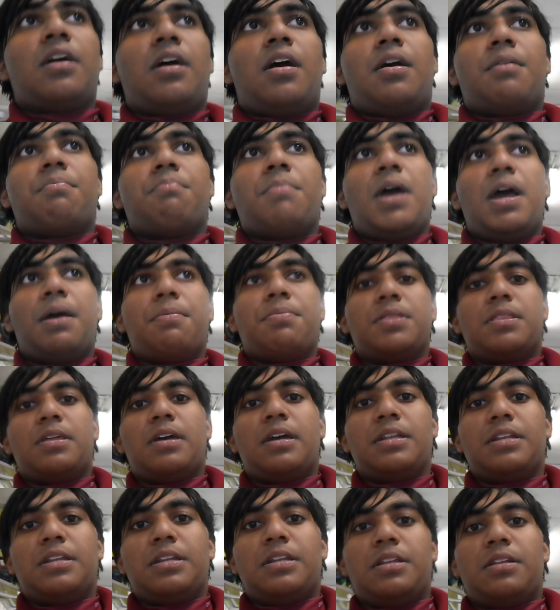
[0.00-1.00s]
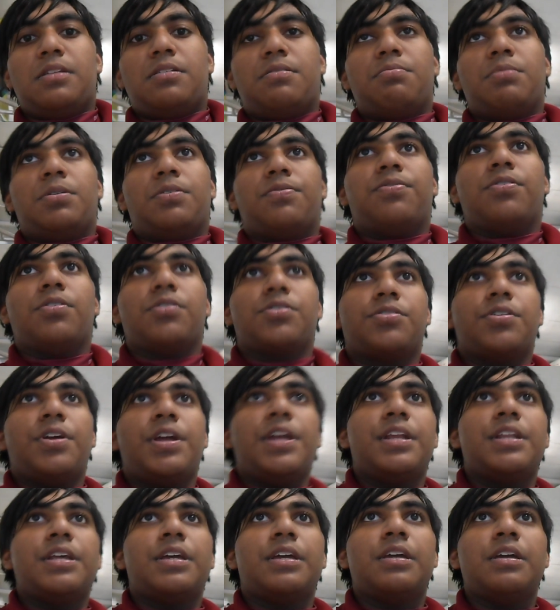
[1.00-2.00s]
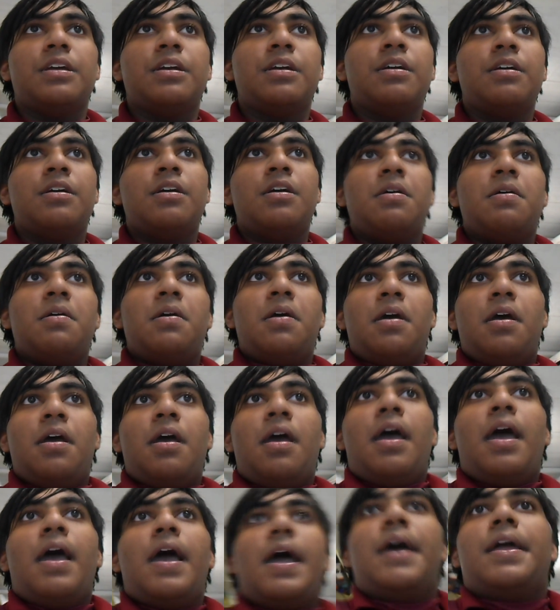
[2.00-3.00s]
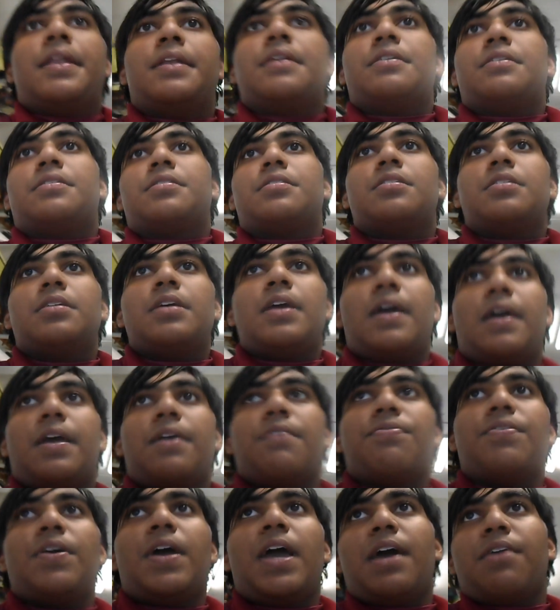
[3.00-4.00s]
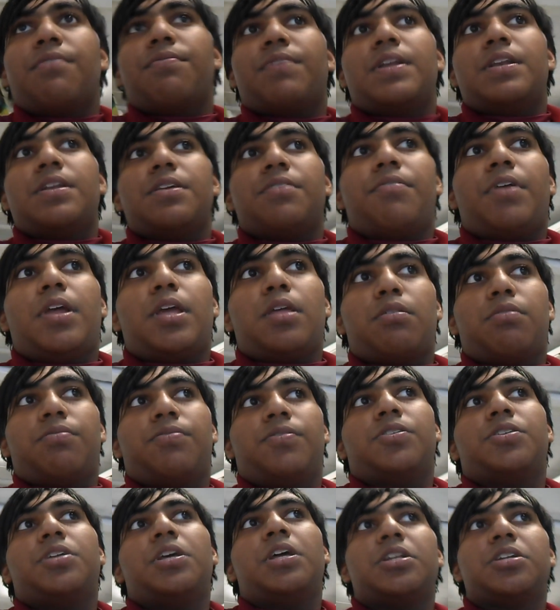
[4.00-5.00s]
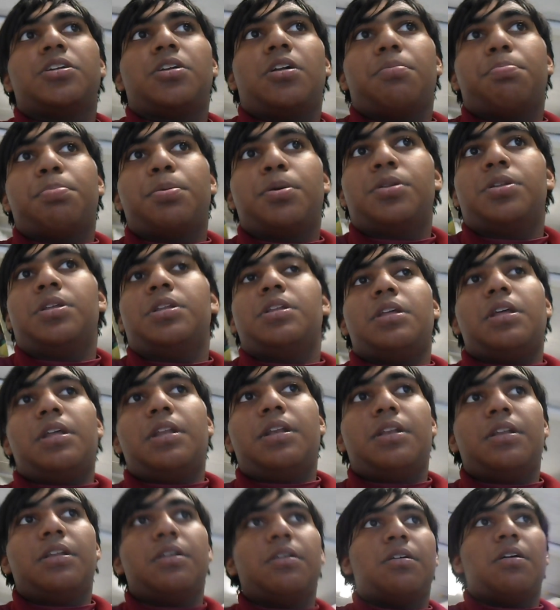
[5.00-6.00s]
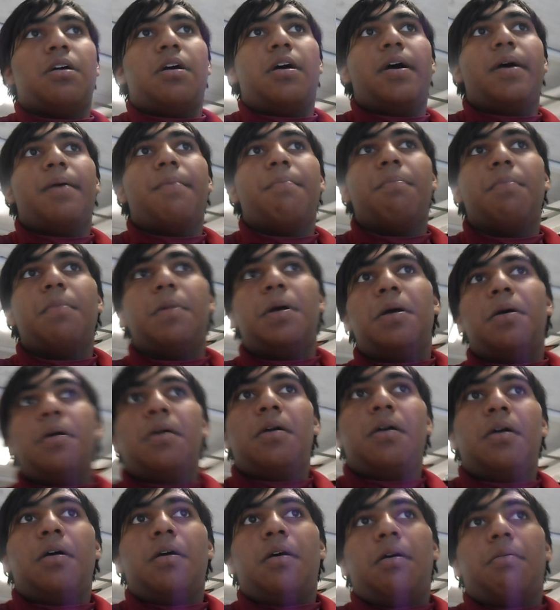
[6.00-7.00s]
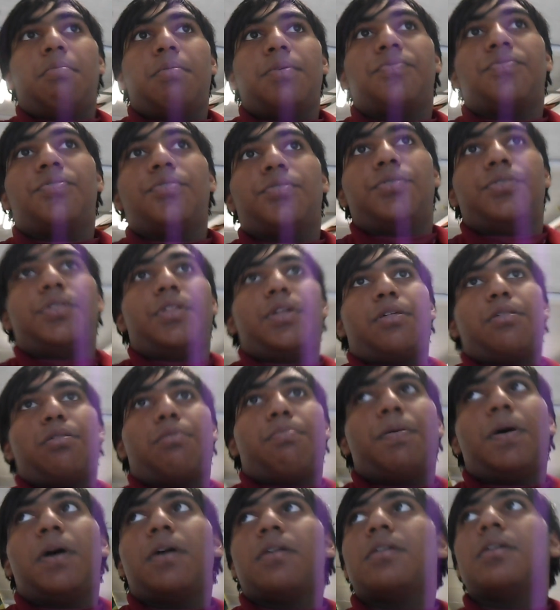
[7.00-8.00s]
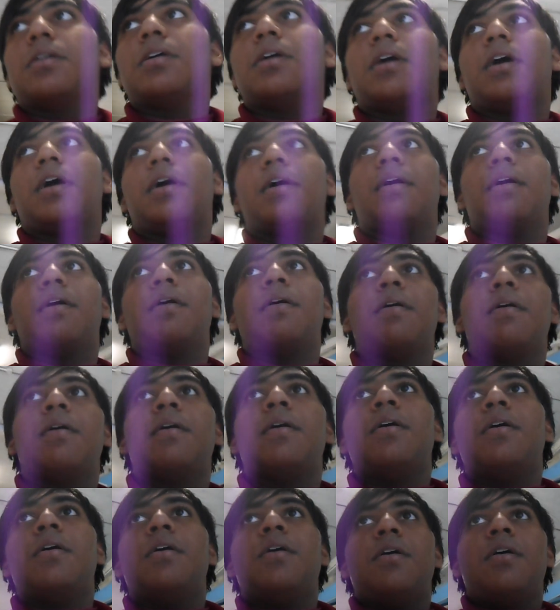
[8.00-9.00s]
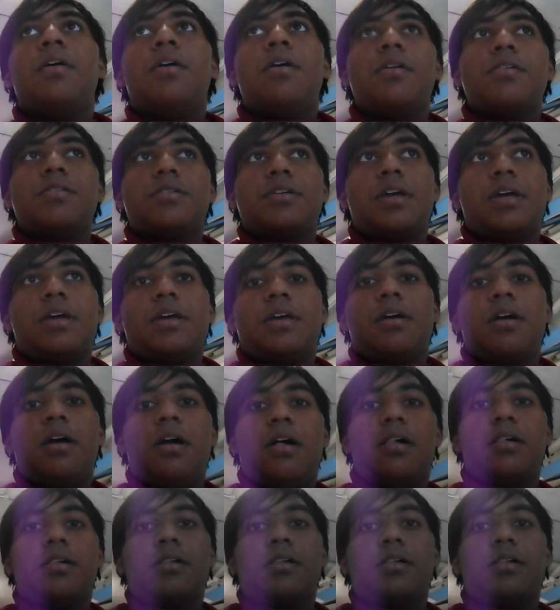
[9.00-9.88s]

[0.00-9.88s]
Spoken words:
yeah, I'm happy that I did it before training. And yeah, if I have any race footage, I'll put it in before this. But, yeah. Okay,